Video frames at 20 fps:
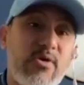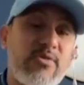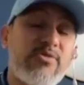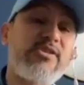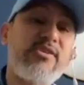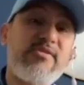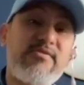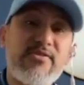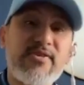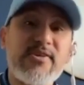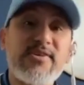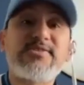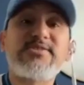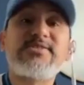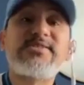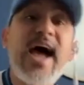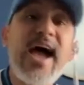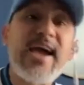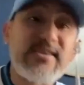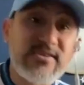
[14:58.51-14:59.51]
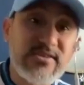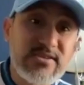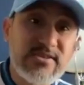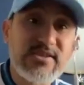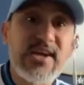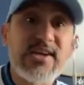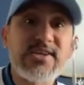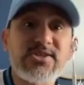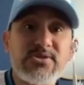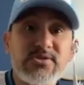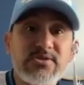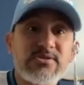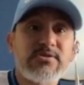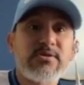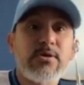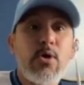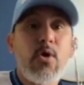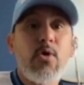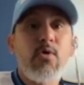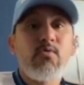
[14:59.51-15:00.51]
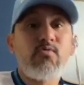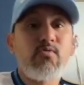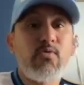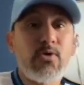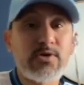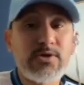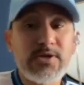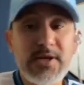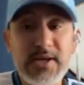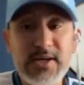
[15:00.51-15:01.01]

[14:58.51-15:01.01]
on different side stations for the